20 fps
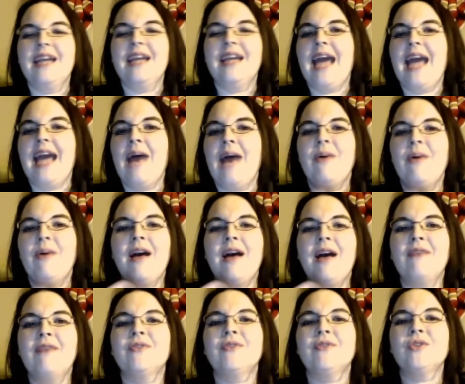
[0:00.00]

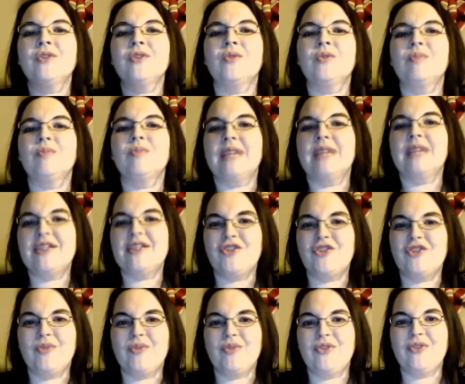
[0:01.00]
however the Lord blessed
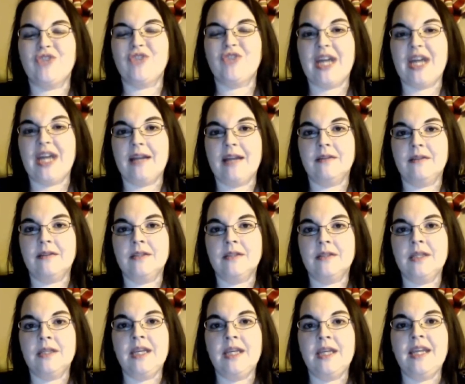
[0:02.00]
you with your child,
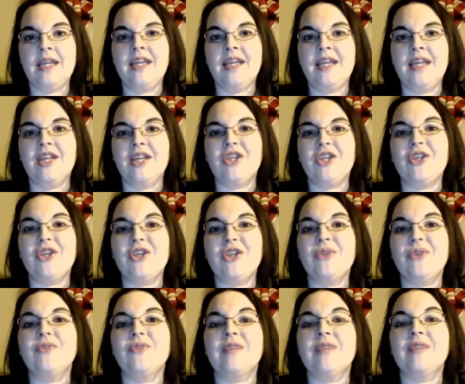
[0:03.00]

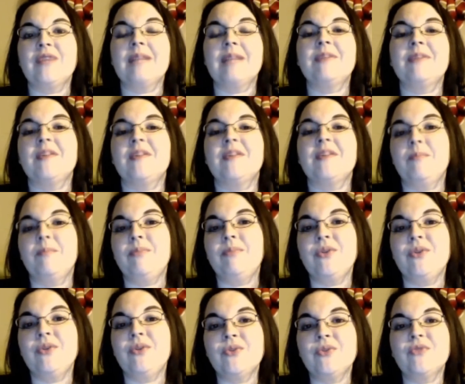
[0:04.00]
you developed this
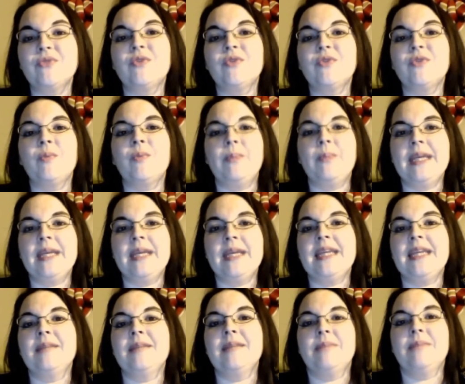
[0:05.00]
beautiful big
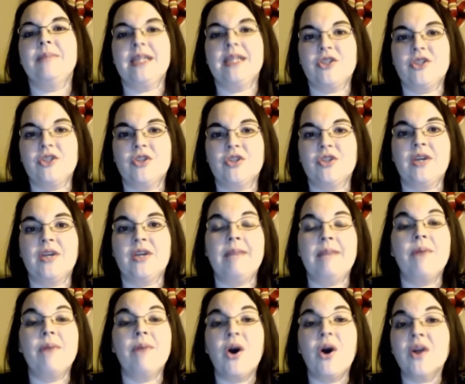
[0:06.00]
picture, and
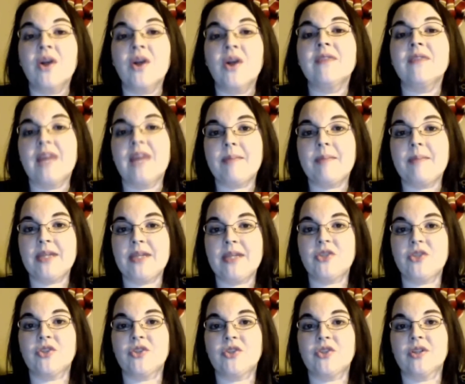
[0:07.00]
part of that
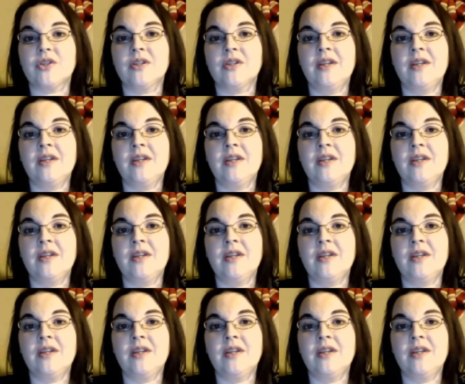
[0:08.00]
picture